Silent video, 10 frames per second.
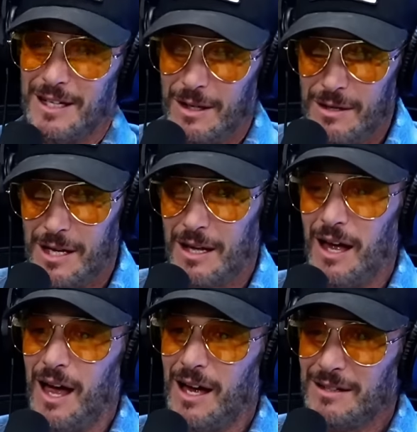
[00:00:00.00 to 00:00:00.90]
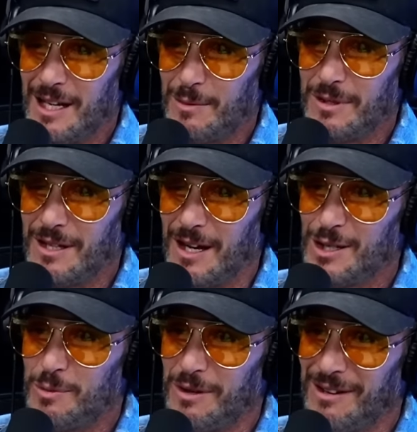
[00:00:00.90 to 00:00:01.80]
He's like, "Uh, take me to the
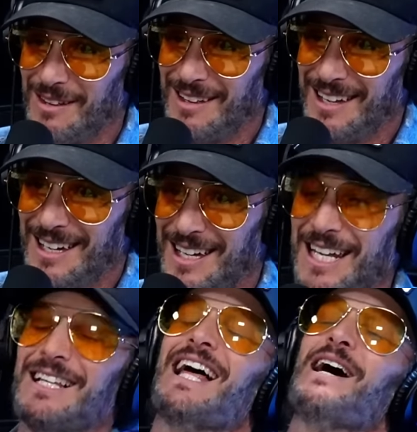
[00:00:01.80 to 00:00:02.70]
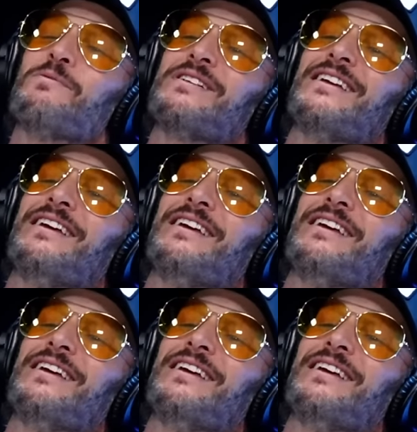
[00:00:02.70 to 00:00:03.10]
hospital." He collapsed.